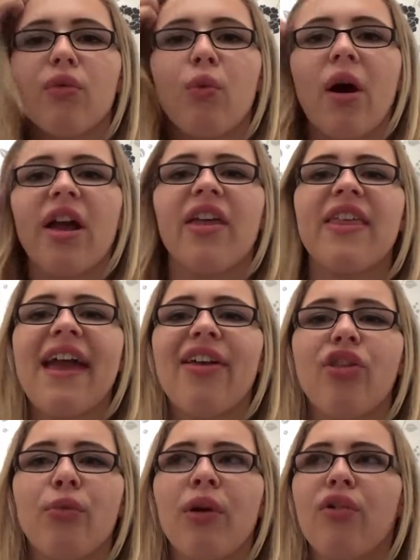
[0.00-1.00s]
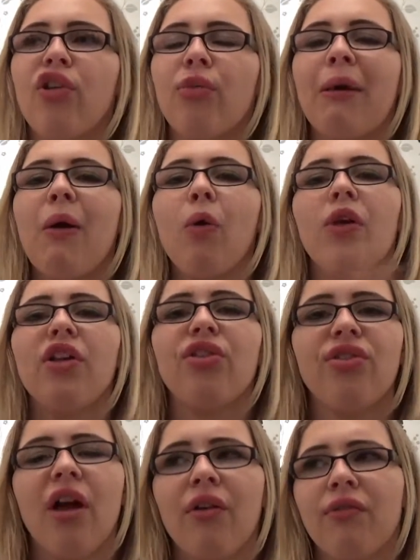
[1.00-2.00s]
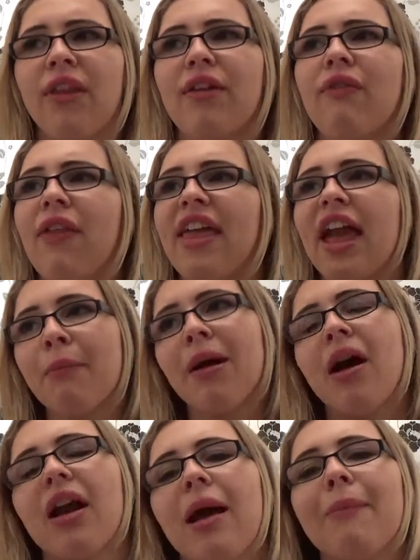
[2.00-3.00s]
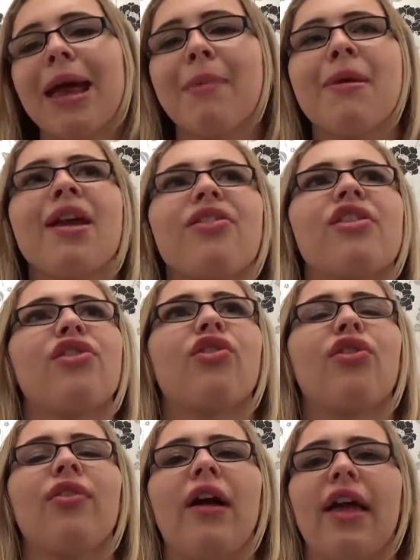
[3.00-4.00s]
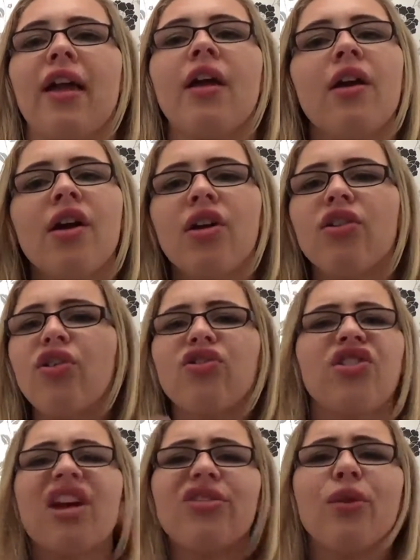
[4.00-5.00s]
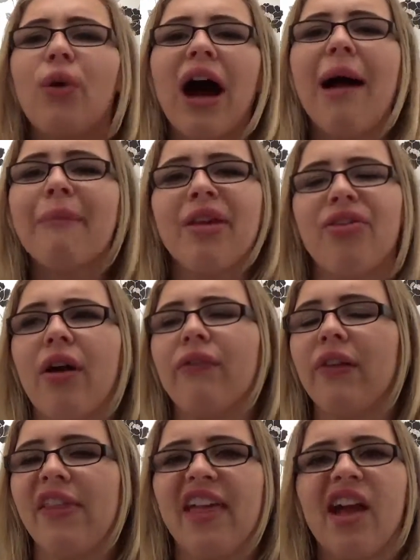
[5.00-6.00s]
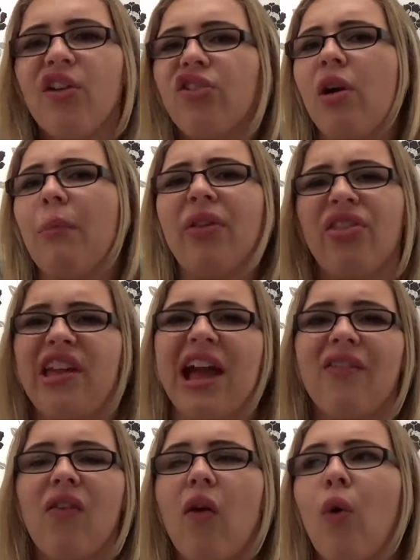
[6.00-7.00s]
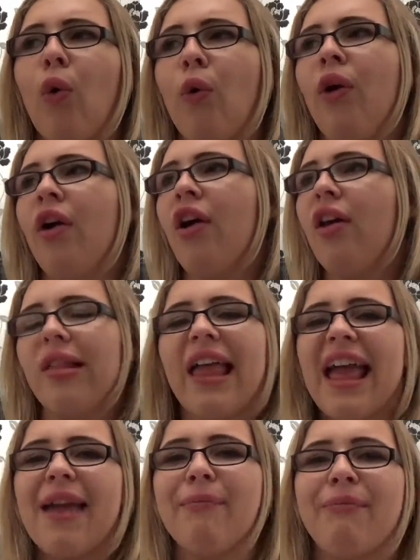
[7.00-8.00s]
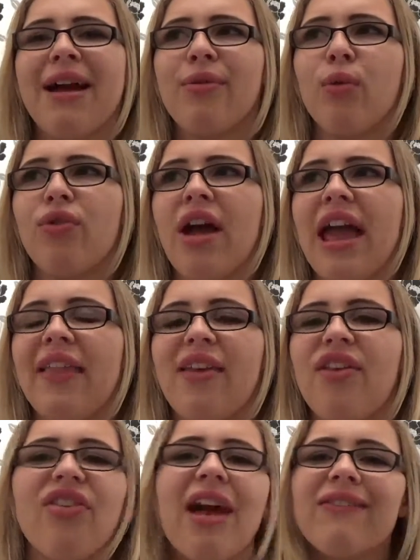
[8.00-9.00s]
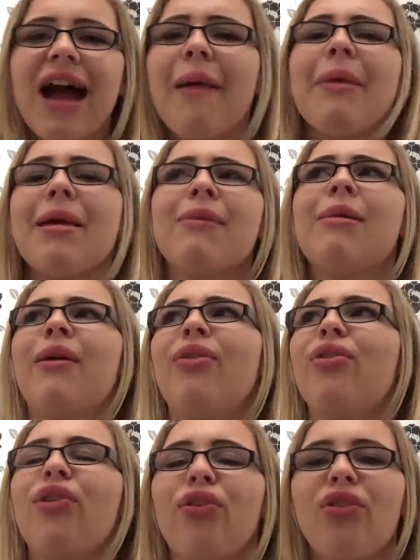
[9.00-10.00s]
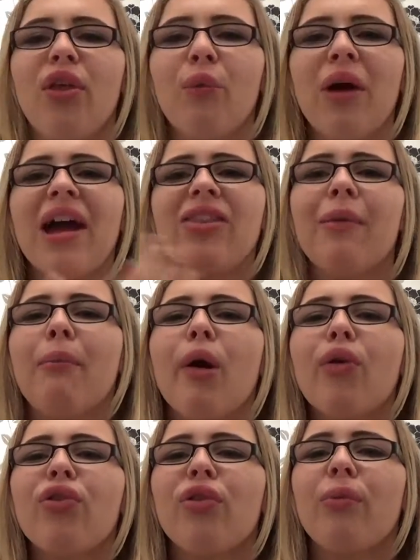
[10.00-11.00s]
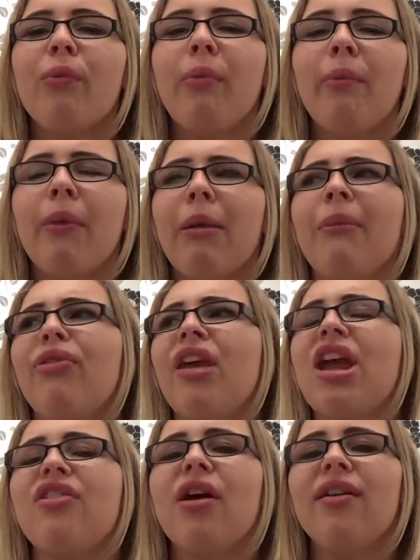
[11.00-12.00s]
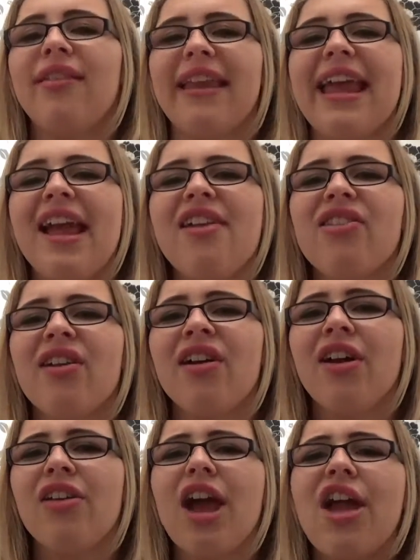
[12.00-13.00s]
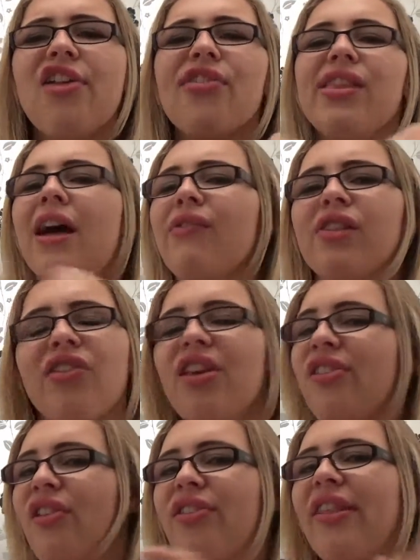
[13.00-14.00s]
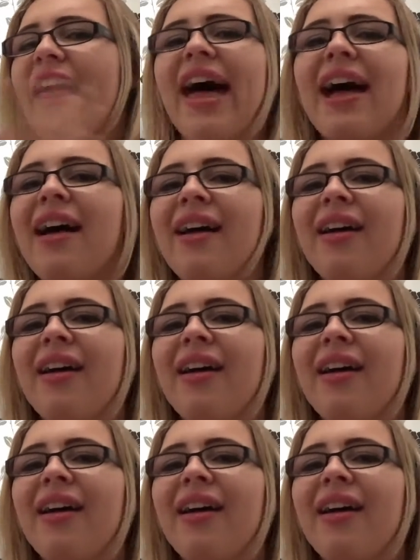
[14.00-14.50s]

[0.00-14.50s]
right at the end where it's just about all the good stuff when they finally get married, have babies, and it's just like just general happy stuff, like they go shopping together or lay in bed all day and they just have happy moments, just the random books moments that you don't need, that you just love because they're just there,